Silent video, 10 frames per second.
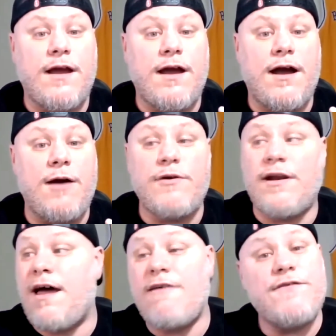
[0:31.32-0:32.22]
I would
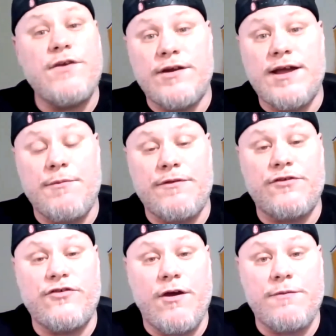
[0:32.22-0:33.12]
love for you to come on the
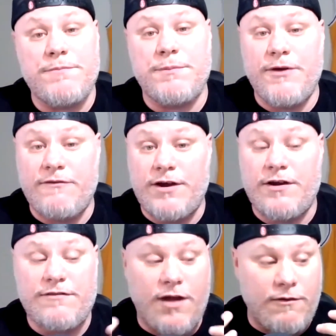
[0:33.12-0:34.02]
show. Be perfectly
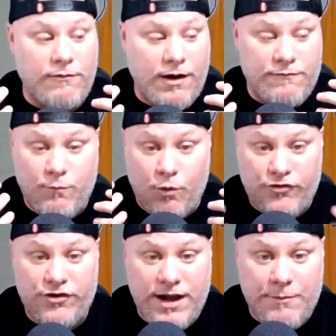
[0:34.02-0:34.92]
honest, I want you
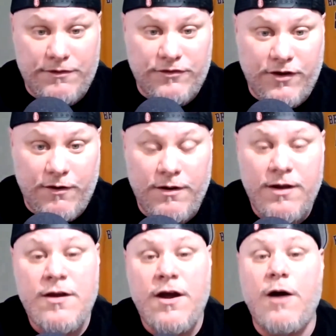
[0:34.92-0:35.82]
to come on the show.
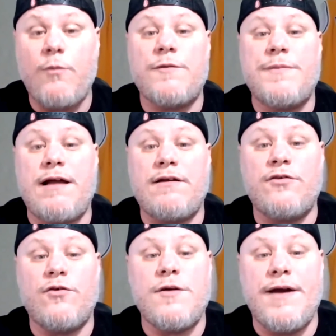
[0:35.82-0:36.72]
I want to be able to
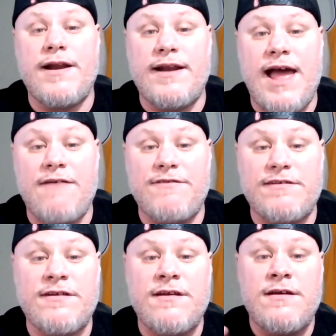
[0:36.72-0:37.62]
talk about it and have
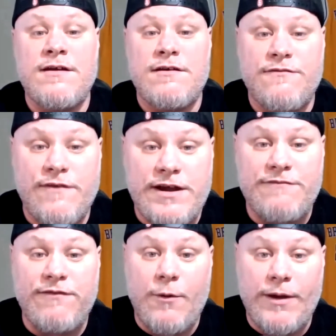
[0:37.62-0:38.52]
this
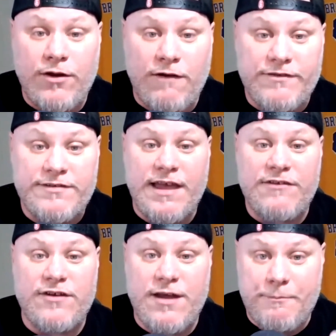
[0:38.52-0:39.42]
free-flowing
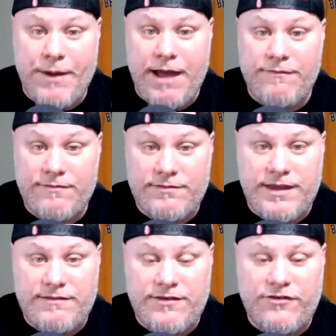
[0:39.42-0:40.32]
conversation about
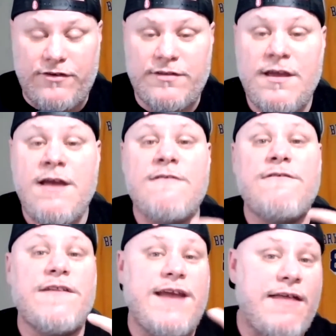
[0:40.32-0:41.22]
these issues. For
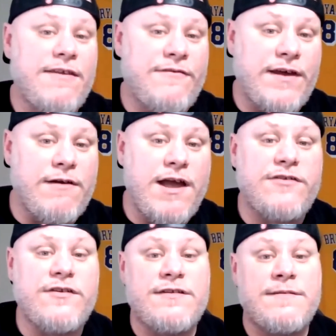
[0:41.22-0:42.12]
the other
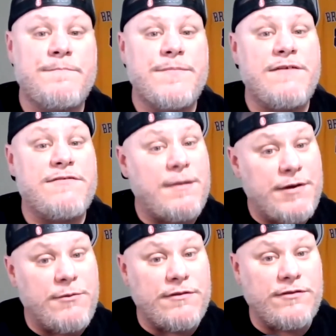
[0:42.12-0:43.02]
federations, if somebody
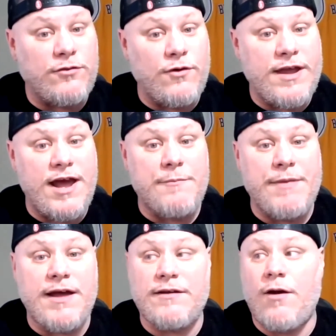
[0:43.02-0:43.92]
wants to talk out
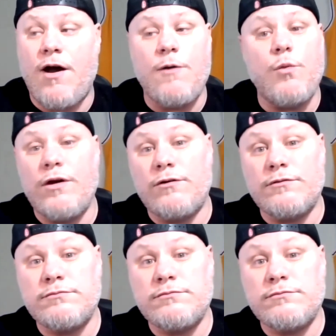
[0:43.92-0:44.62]
about it, I will